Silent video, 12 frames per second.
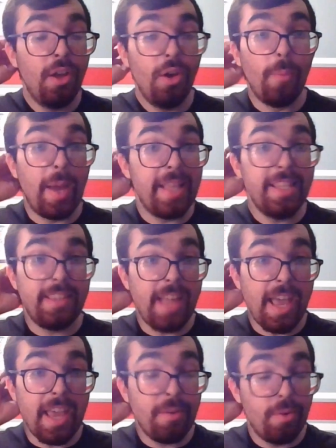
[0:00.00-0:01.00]

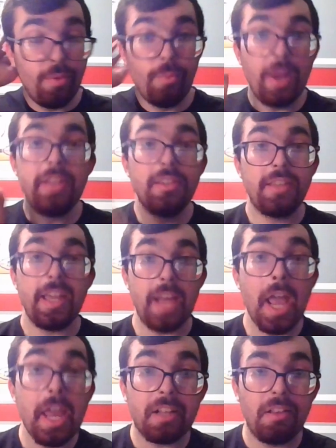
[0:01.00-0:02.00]
Wednesday, Wednesday at
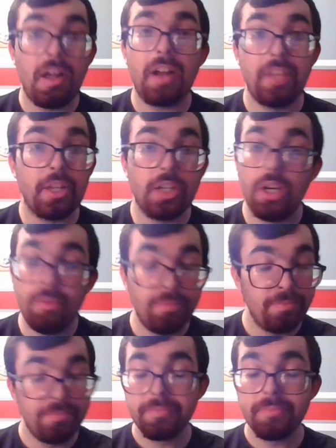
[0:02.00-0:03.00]
eight o'clock, they go
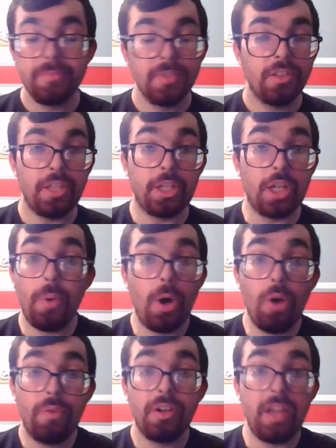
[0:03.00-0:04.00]
they go
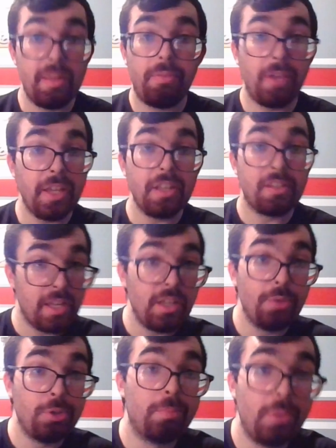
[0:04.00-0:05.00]
over and play the St.
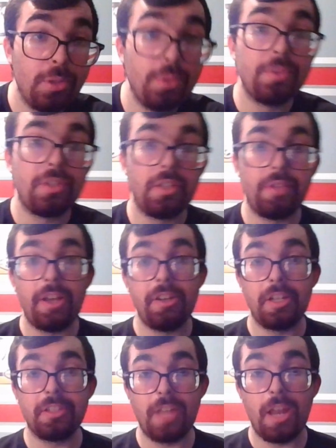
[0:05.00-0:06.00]
Louis Blues, the defending
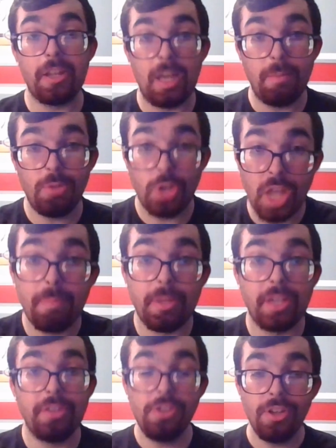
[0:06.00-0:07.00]
Stanley Cup
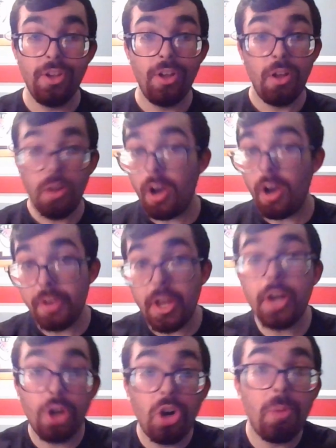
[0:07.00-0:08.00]
champions, on
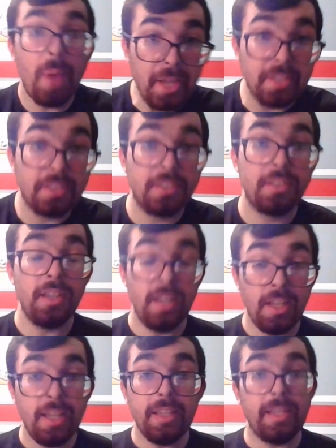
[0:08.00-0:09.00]
their home ice.
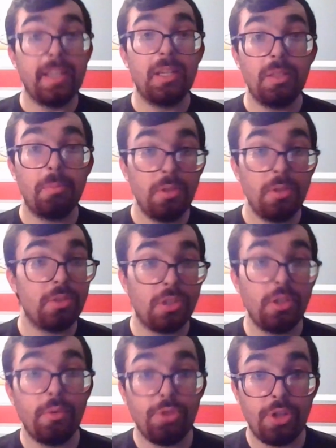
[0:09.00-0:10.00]
Yeah, the Blues are
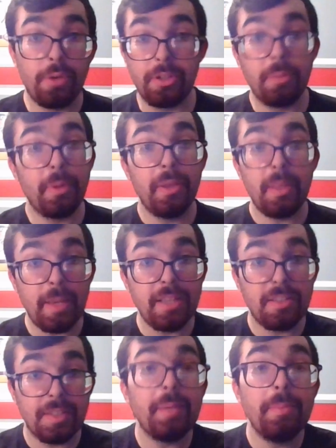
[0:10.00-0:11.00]
no joke. They're one of the best
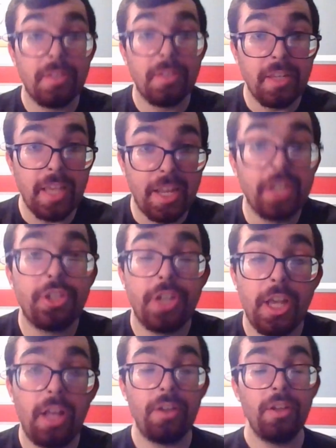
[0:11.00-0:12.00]
teams in the
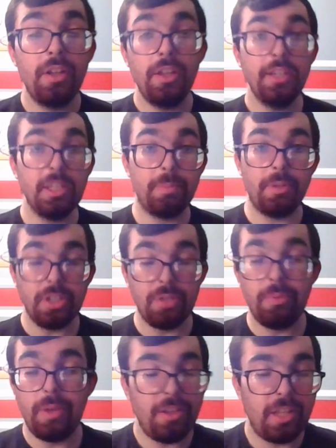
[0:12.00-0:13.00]
NHL. You
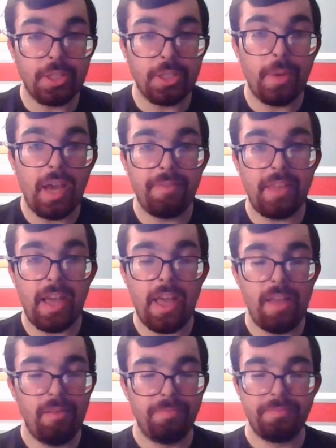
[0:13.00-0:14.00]
you like you have that
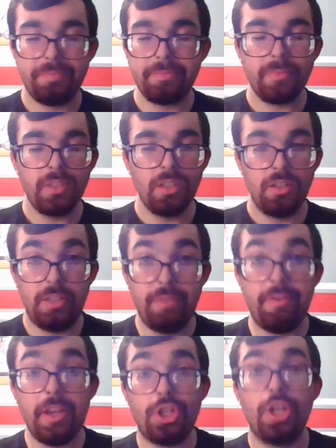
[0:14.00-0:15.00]

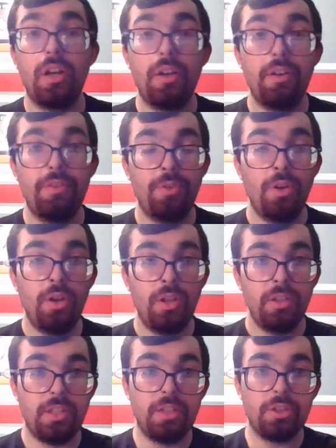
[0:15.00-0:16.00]
division of
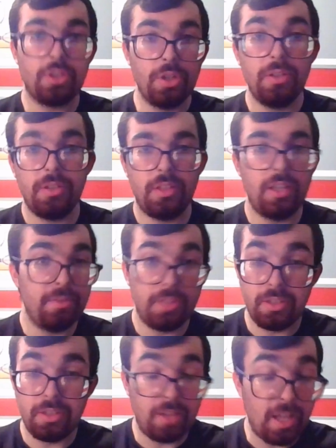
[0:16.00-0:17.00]
the good the,
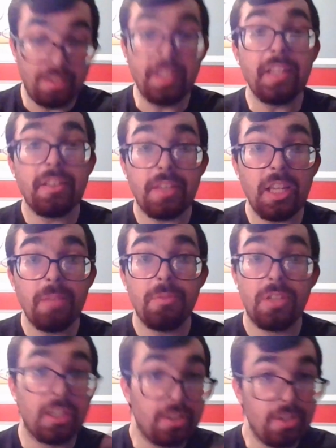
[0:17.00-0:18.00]
the elite teams to
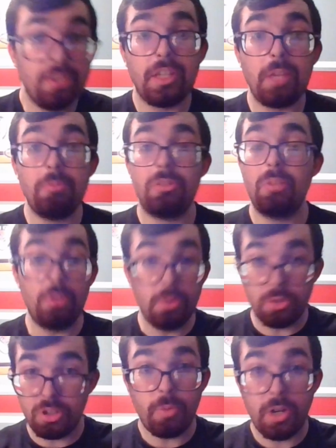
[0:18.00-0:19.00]
the good teams. The Blues
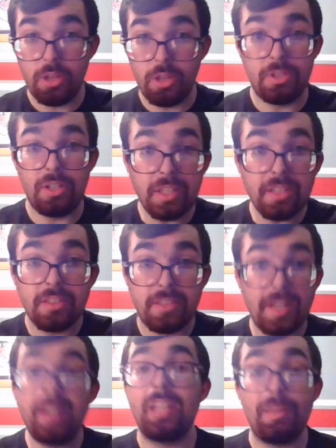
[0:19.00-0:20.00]
are one of those elite
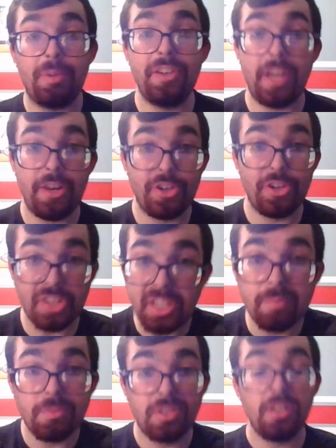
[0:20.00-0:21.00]
Stanley Cup contender
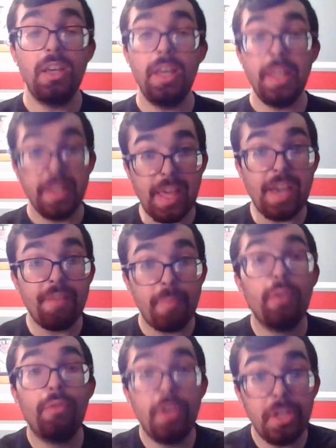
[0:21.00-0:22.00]
teams. They have
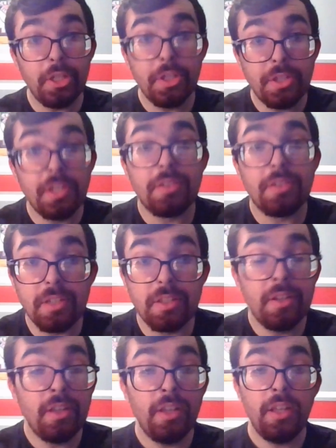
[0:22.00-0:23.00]
been really good this season.
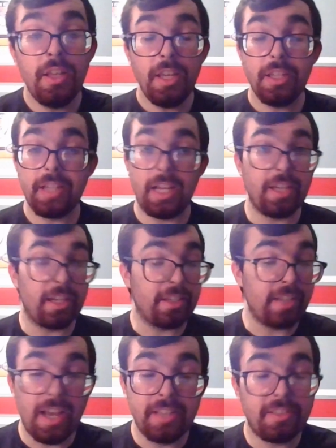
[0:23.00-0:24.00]
You got, you got
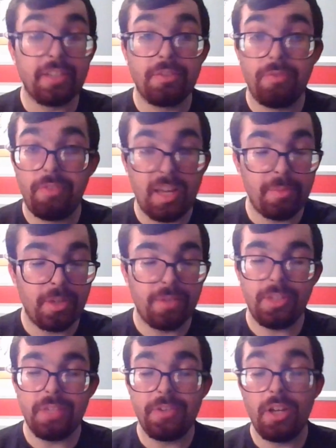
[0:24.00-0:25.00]
guys like Vladimir
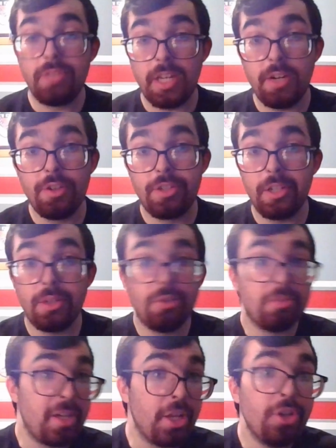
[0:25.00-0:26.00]
though Tarasenko has
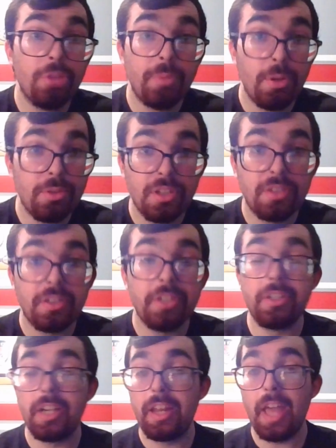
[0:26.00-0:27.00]
been injured most of the season. You
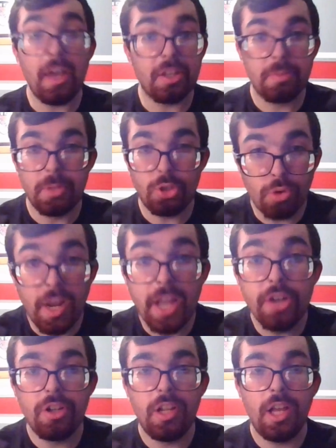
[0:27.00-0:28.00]
got Alex
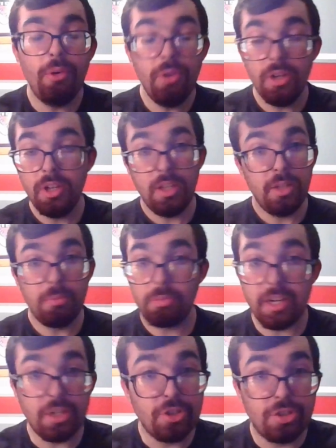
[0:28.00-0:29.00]
Pietrangelo,
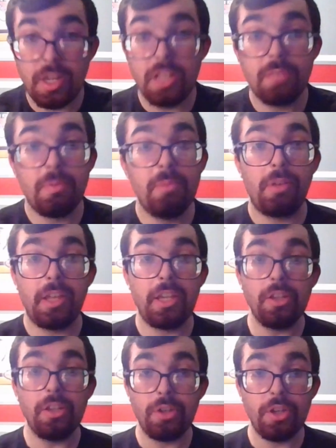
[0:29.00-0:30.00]
Braden Schenn's been
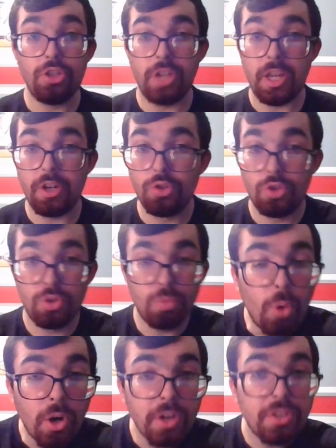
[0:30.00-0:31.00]
playing good, Jaden
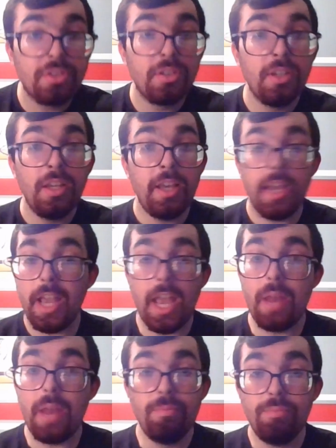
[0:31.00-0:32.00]
Schwartz,
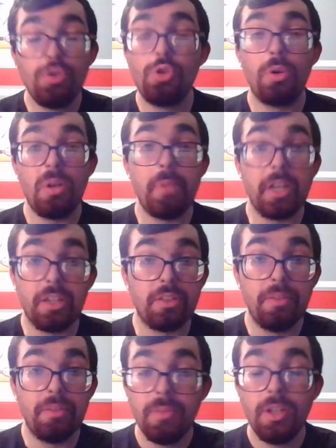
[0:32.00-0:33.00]
and Jordan Binnington.